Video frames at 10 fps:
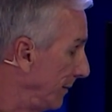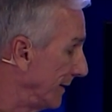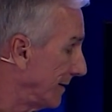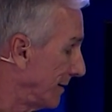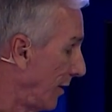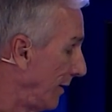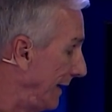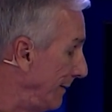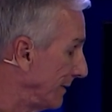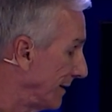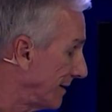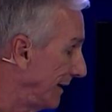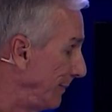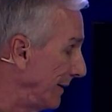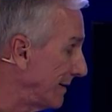bless his heart, he was just
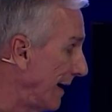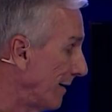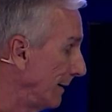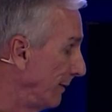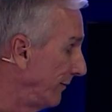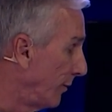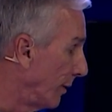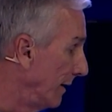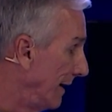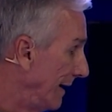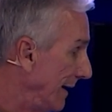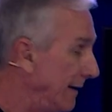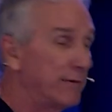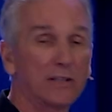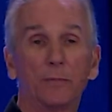sleeping soundly before
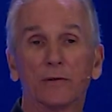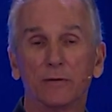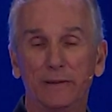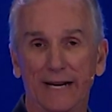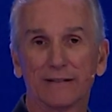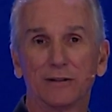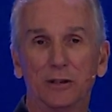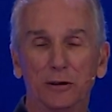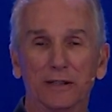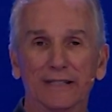he was supposed to be executed